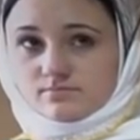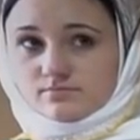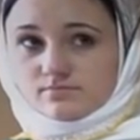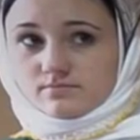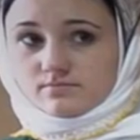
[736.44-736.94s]

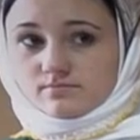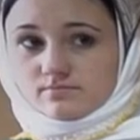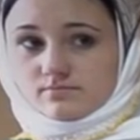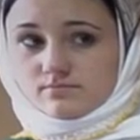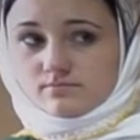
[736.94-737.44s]

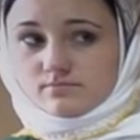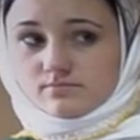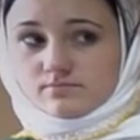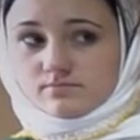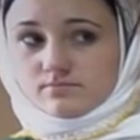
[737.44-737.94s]

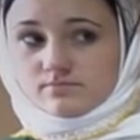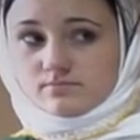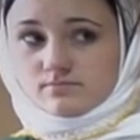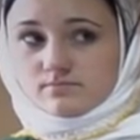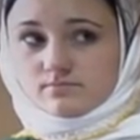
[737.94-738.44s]

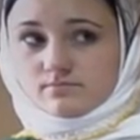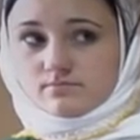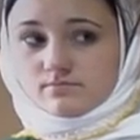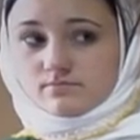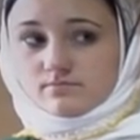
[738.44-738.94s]

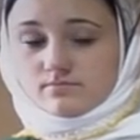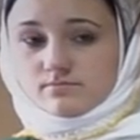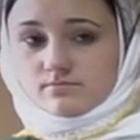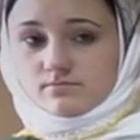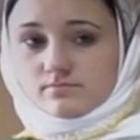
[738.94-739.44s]

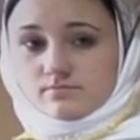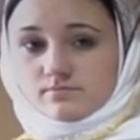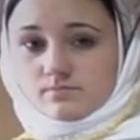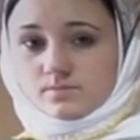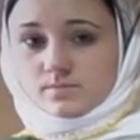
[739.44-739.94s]

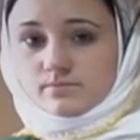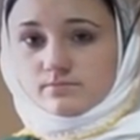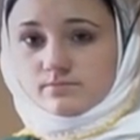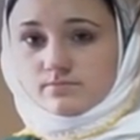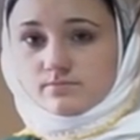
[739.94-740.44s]

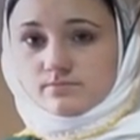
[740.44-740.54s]
[no speech]